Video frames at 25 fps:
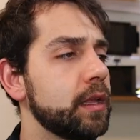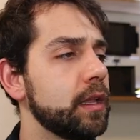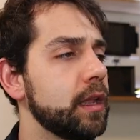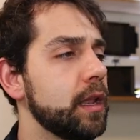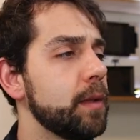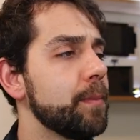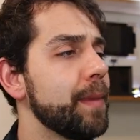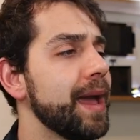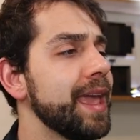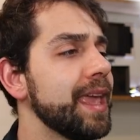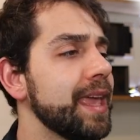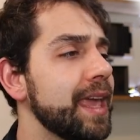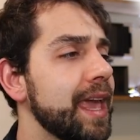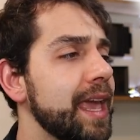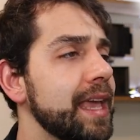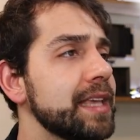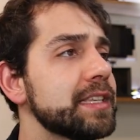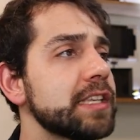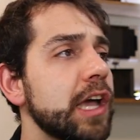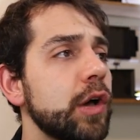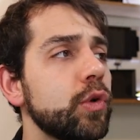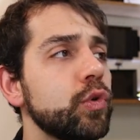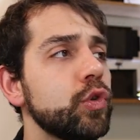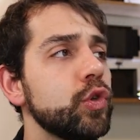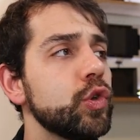In my
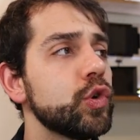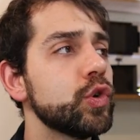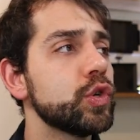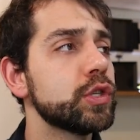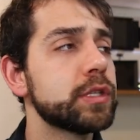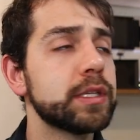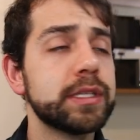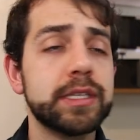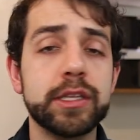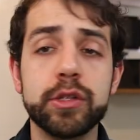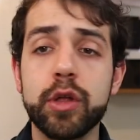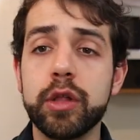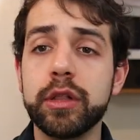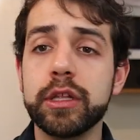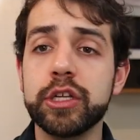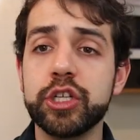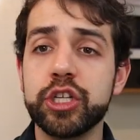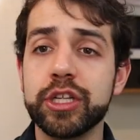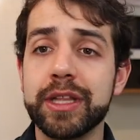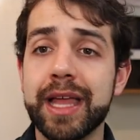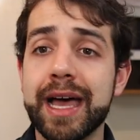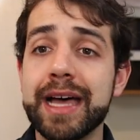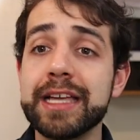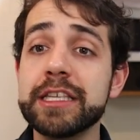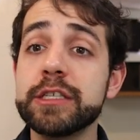case, I'll use
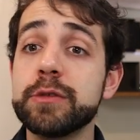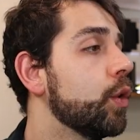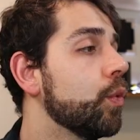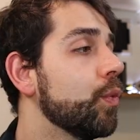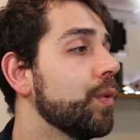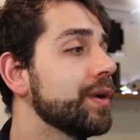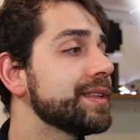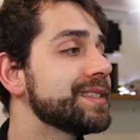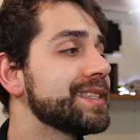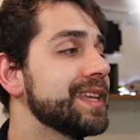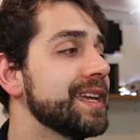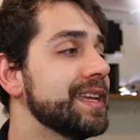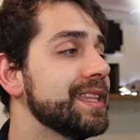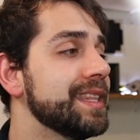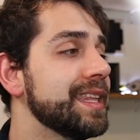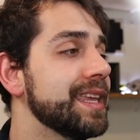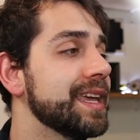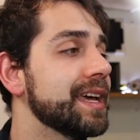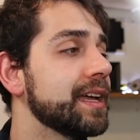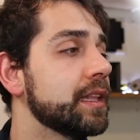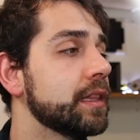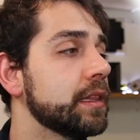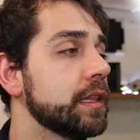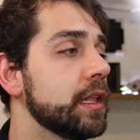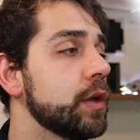Synology N A S. What's the idea?